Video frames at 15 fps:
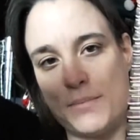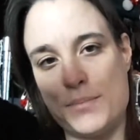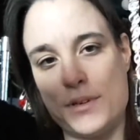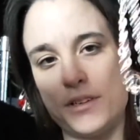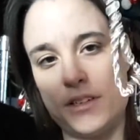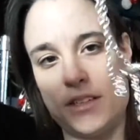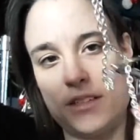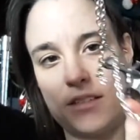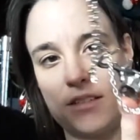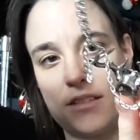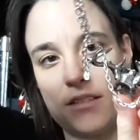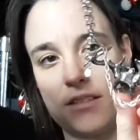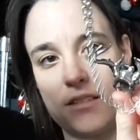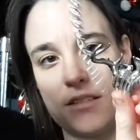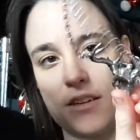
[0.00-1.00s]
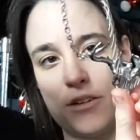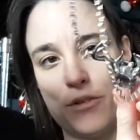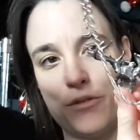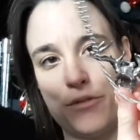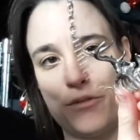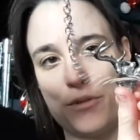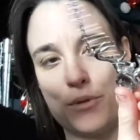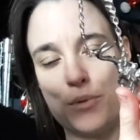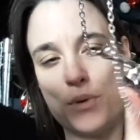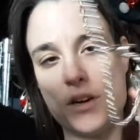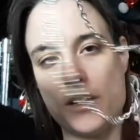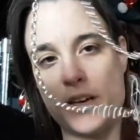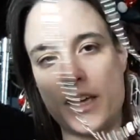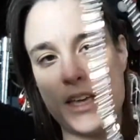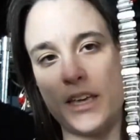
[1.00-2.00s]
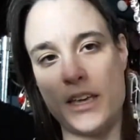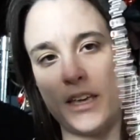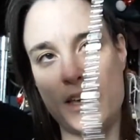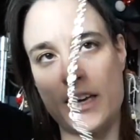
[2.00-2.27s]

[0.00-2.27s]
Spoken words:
but it's kind of quirky